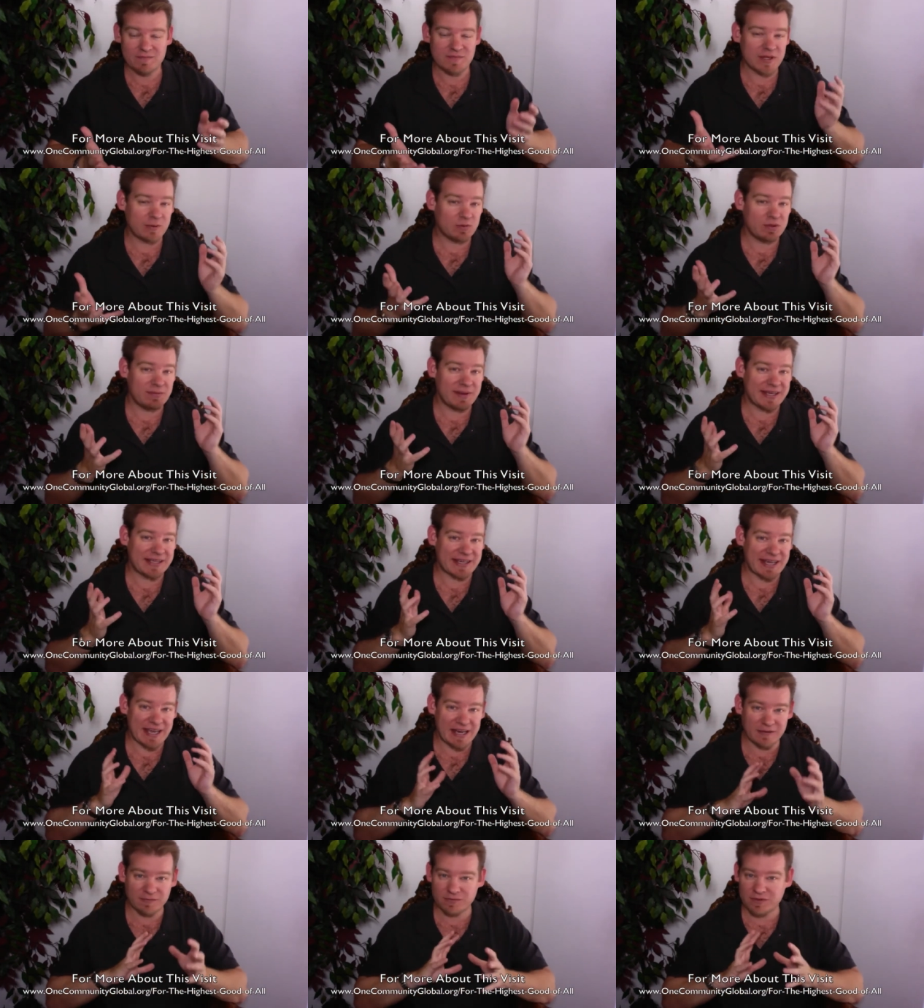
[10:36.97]
and we make
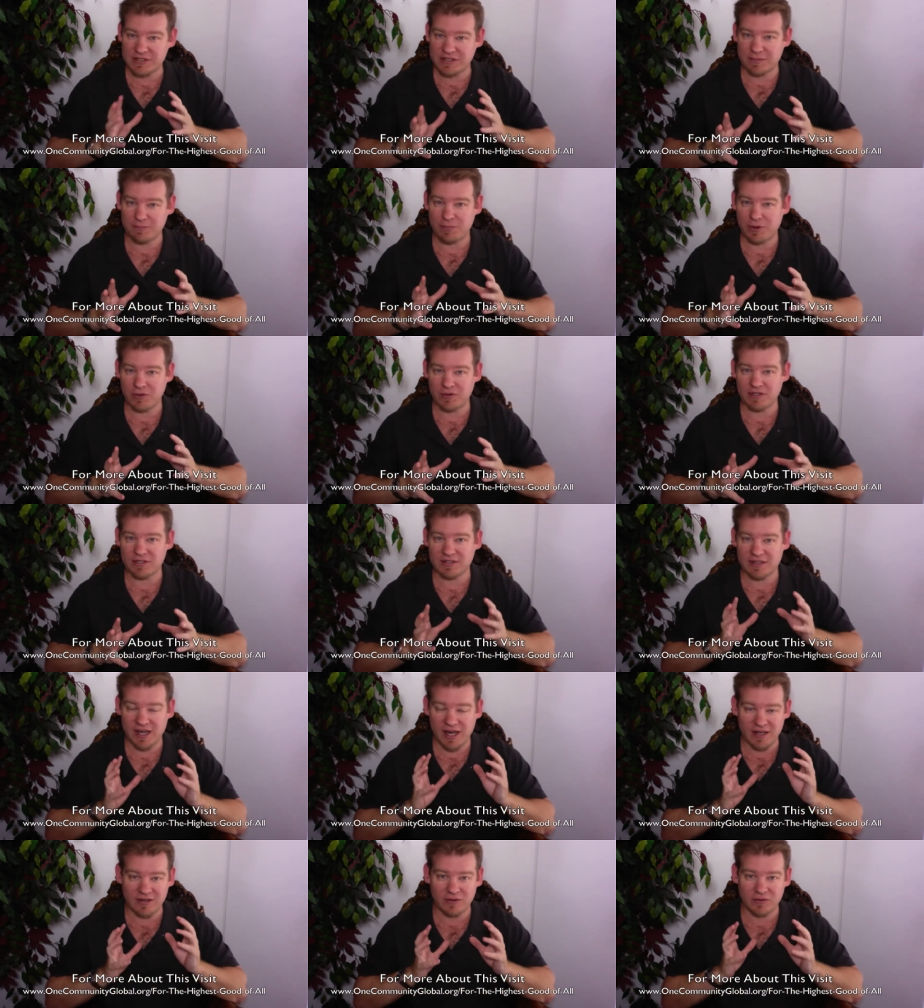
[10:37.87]
every component
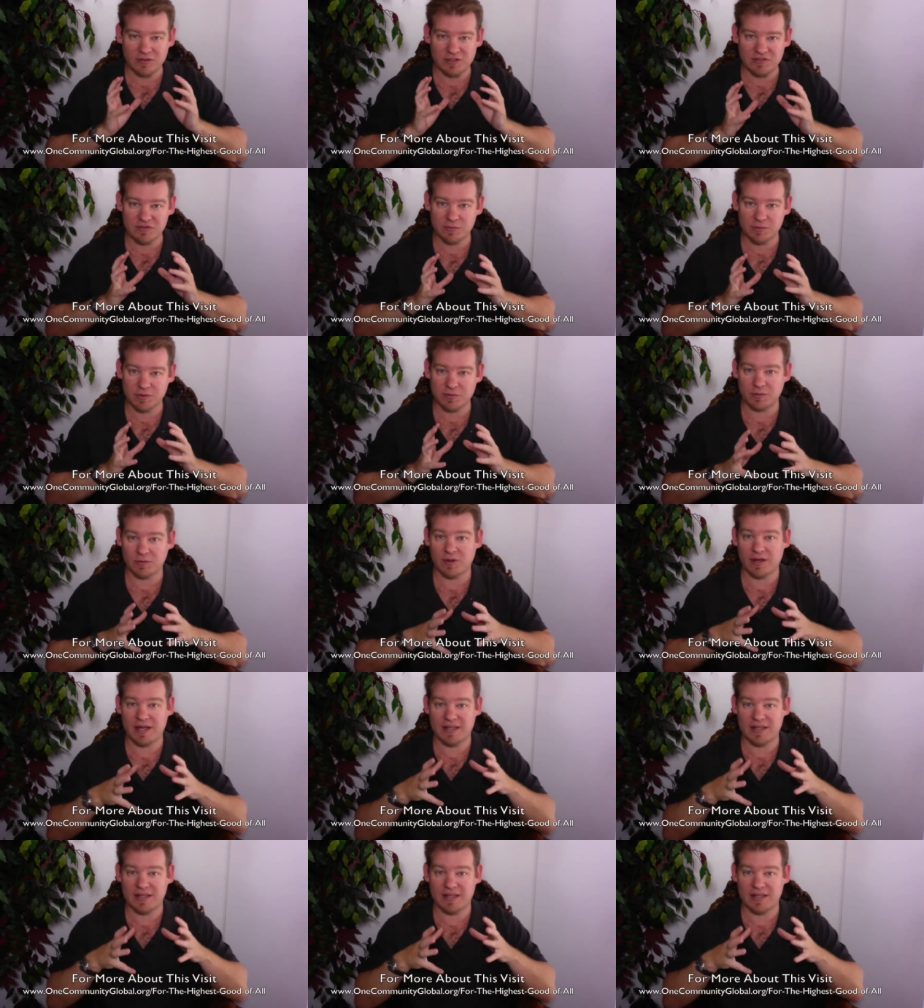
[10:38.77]
not only duplicable